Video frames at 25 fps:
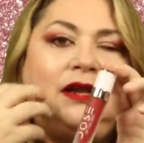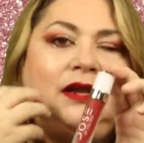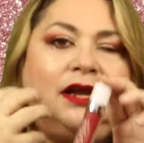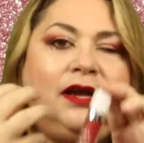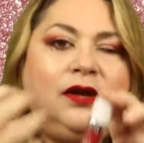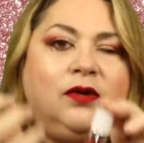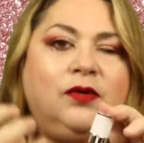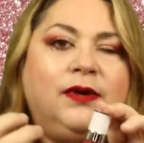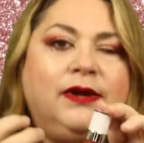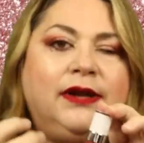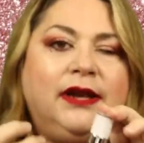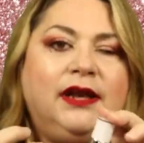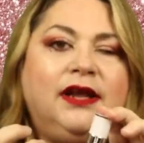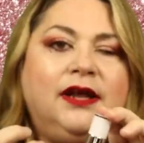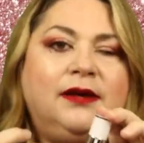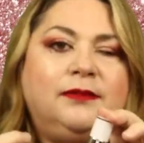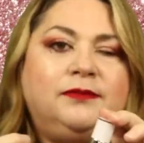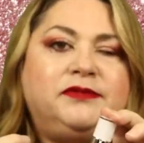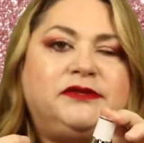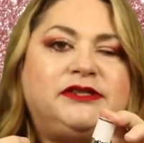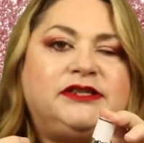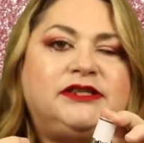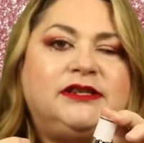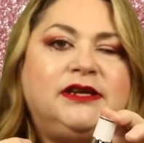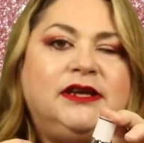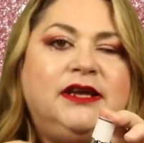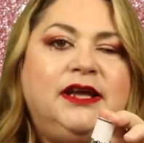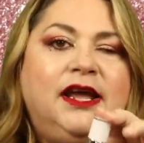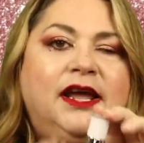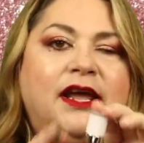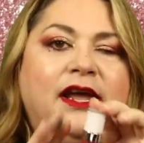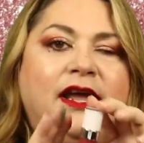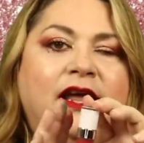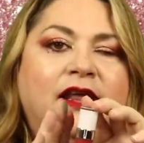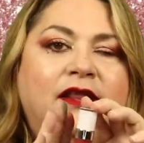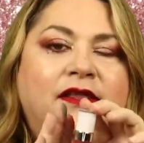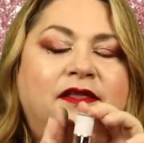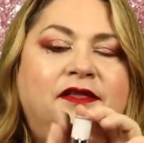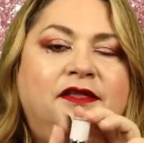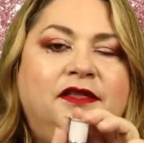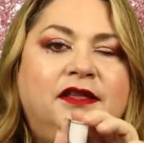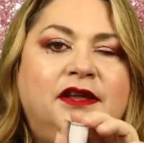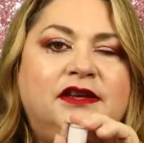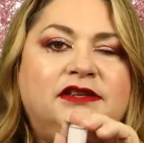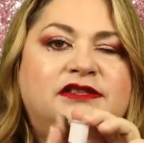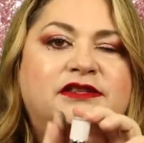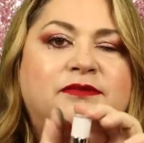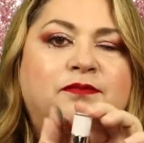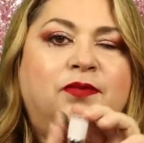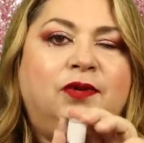liquid lips, and
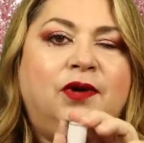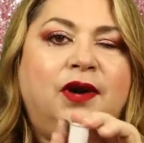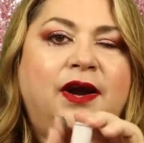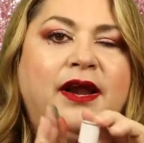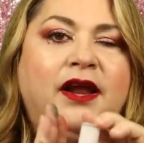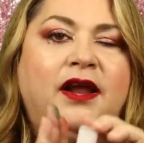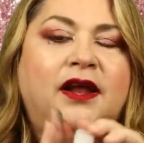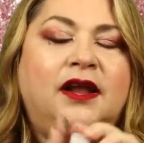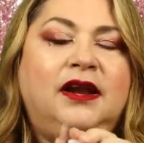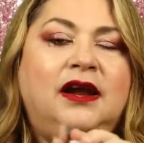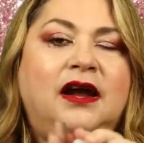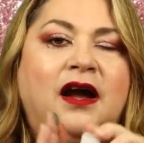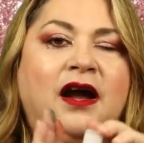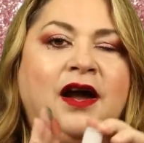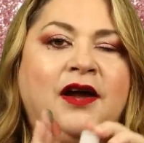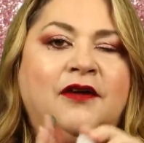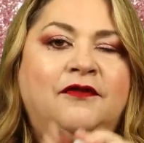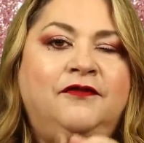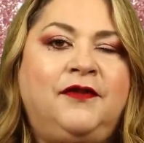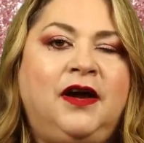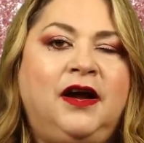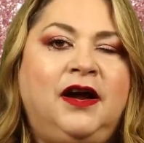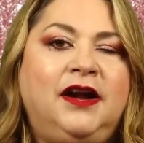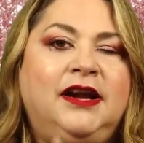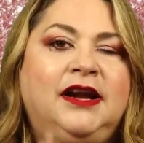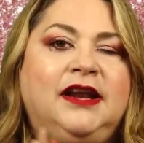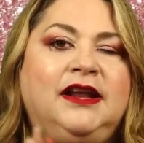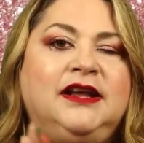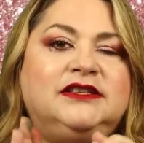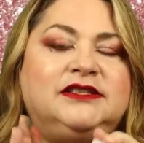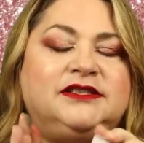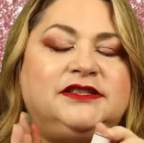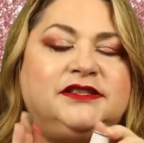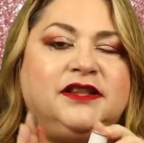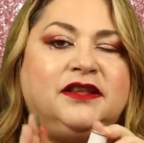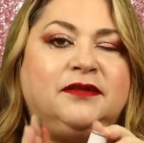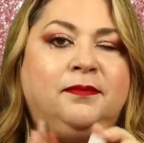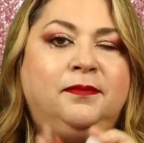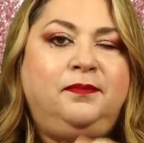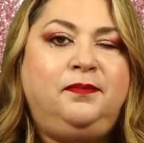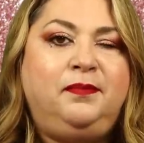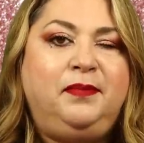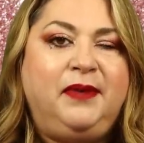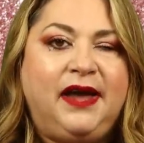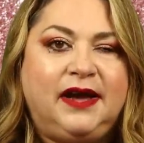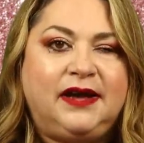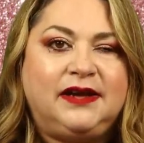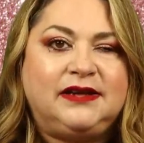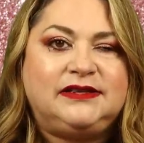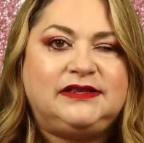this brand I find is the
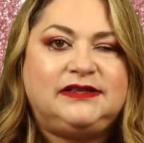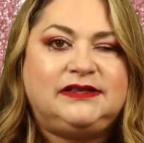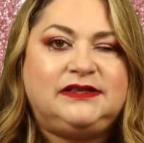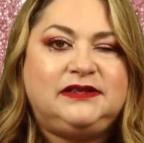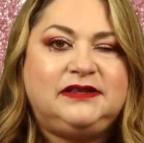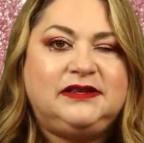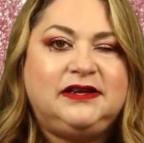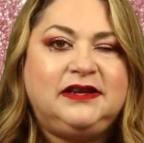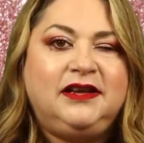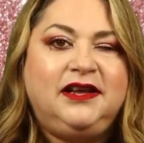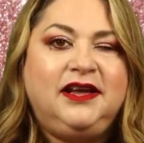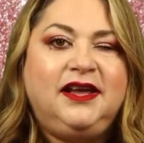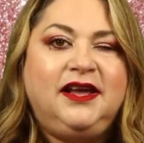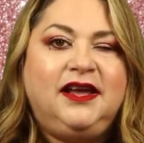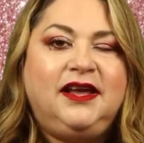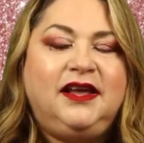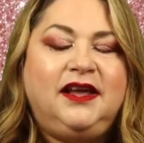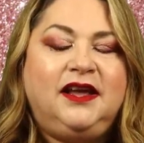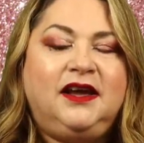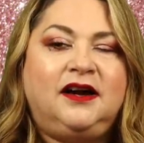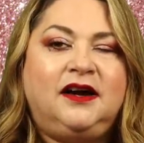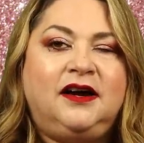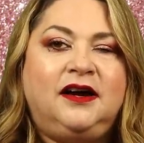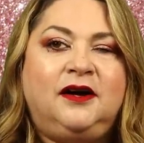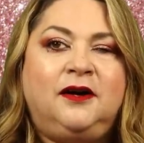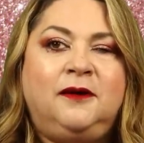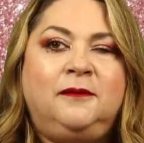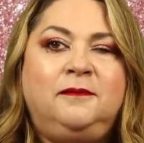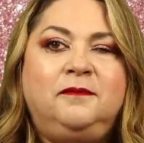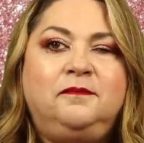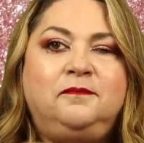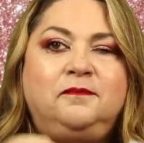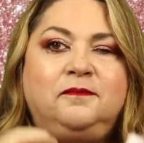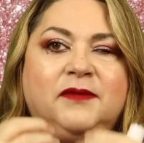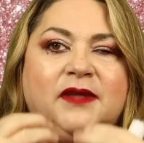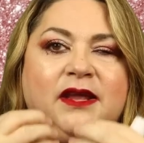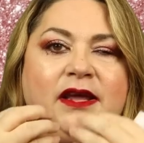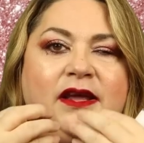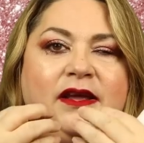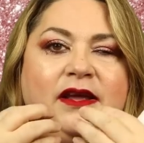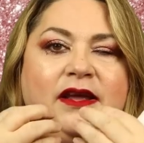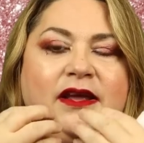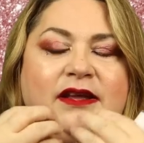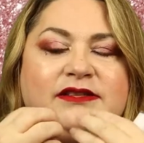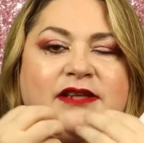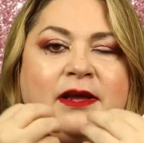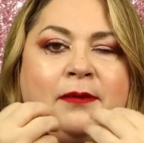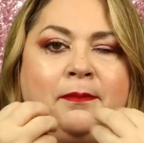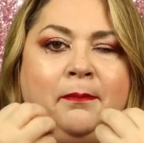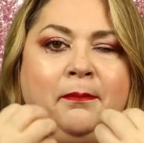best. Um,
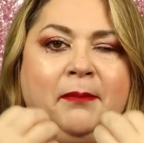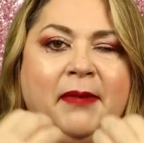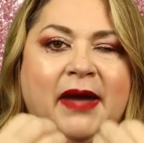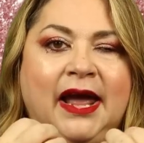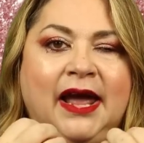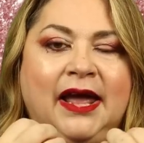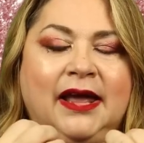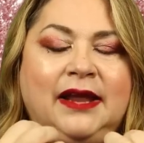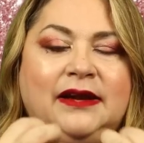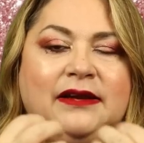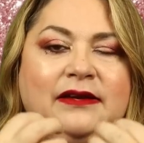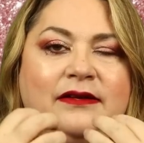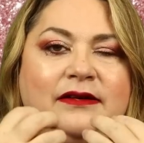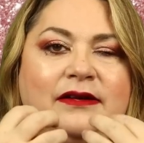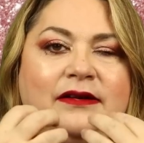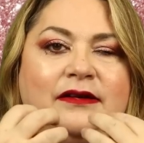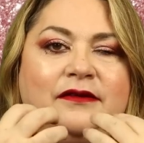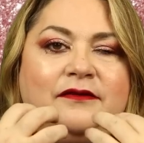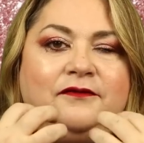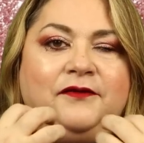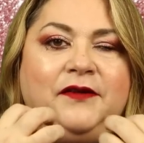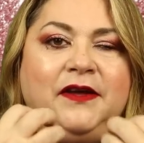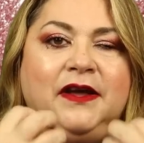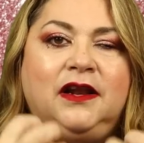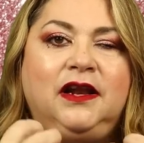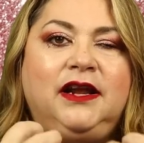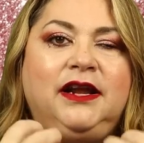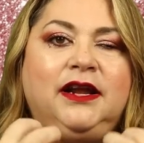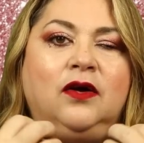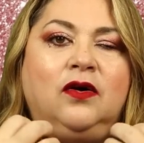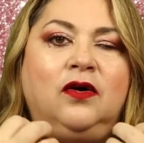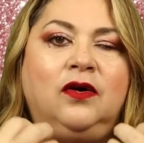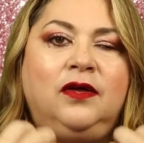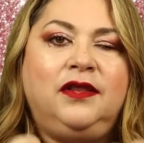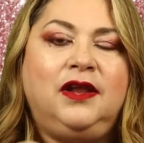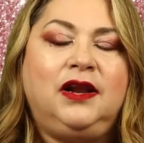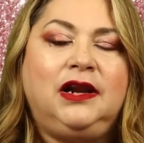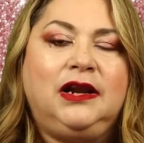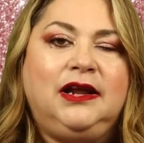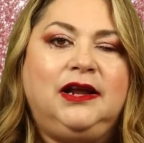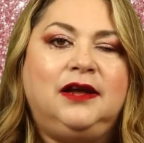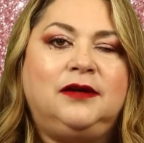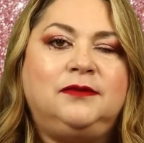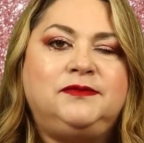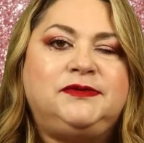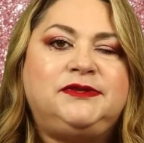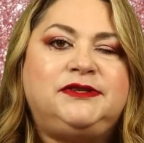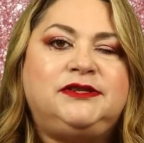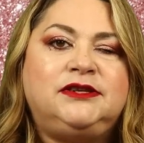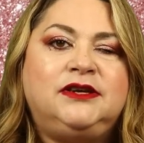it's a matte feeling on the
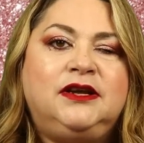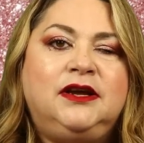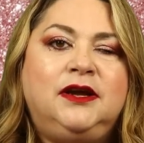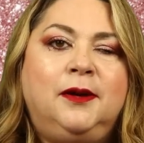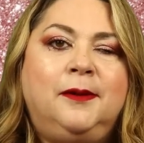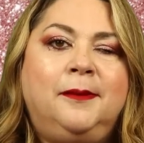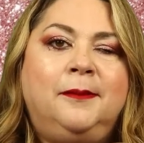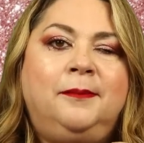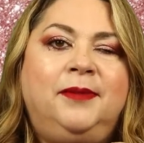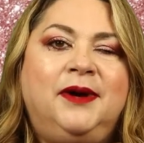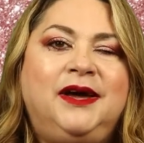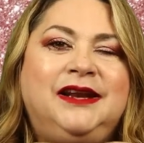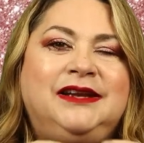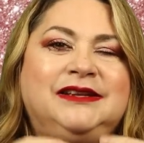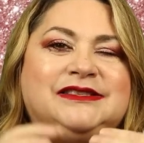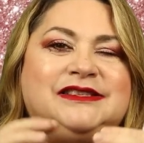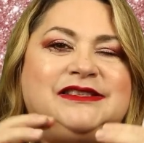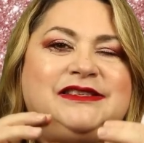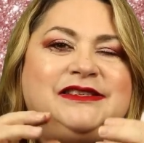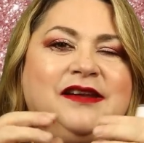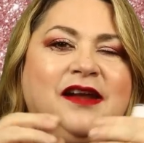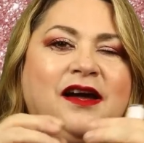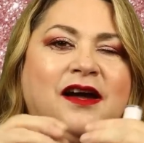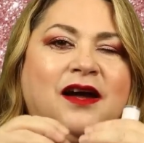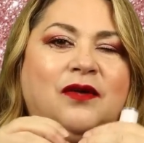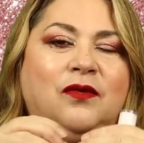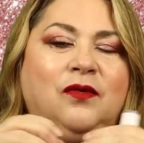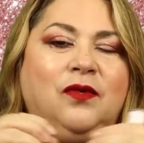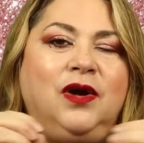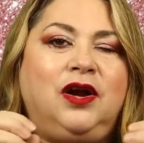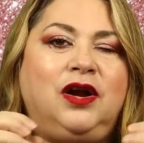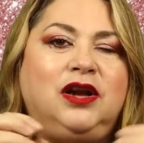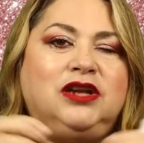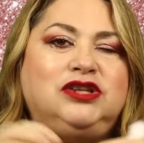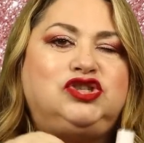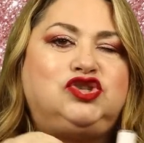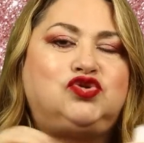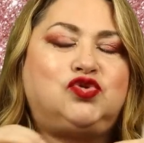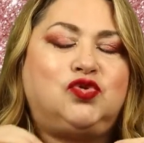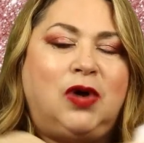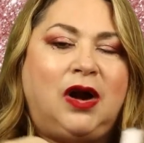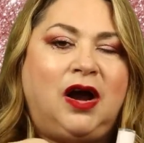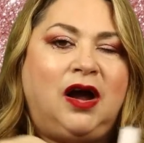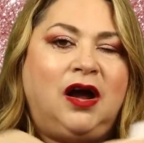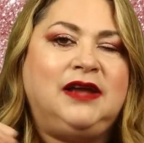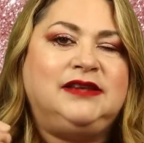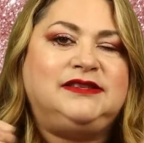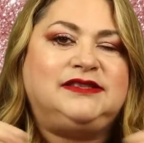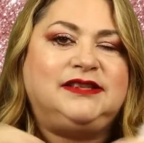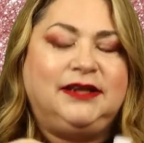lips, but it's not where it
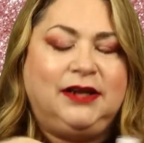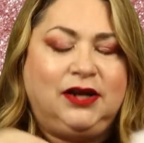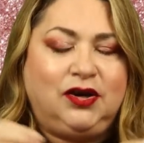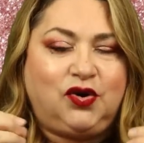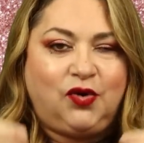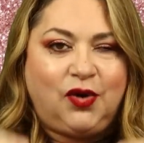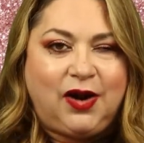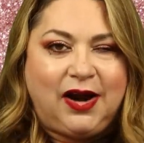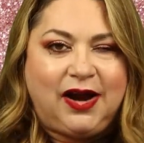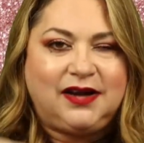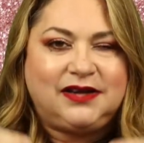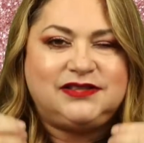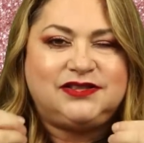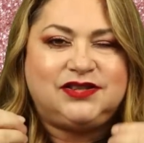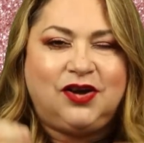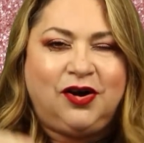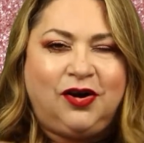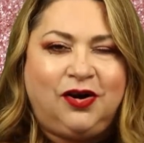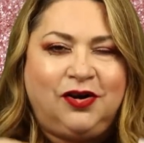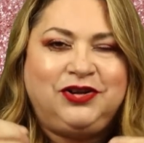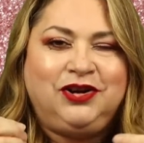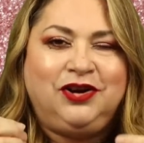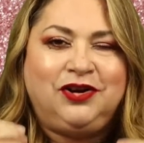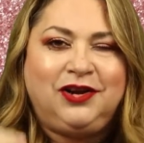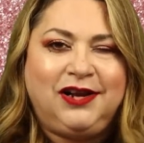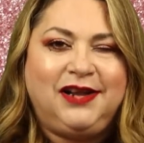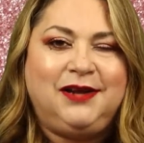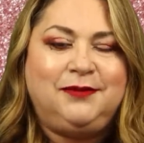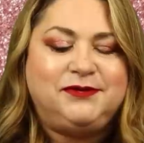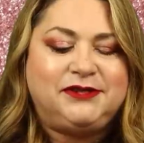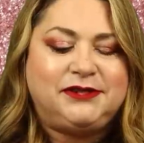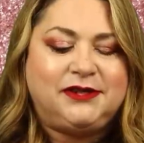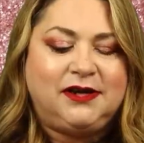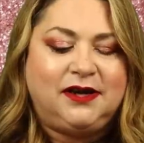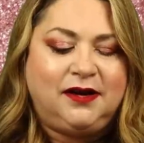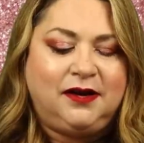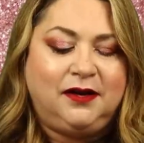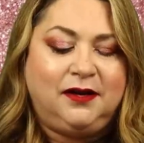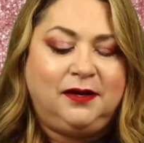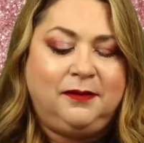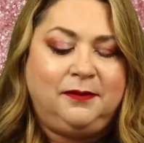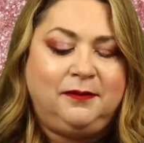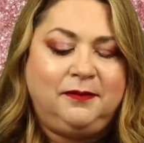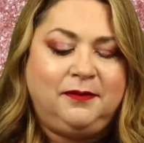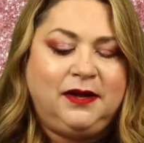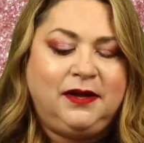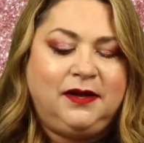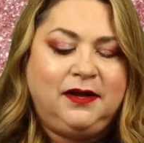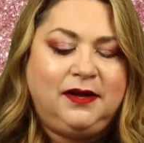dries and cracks all your lips up.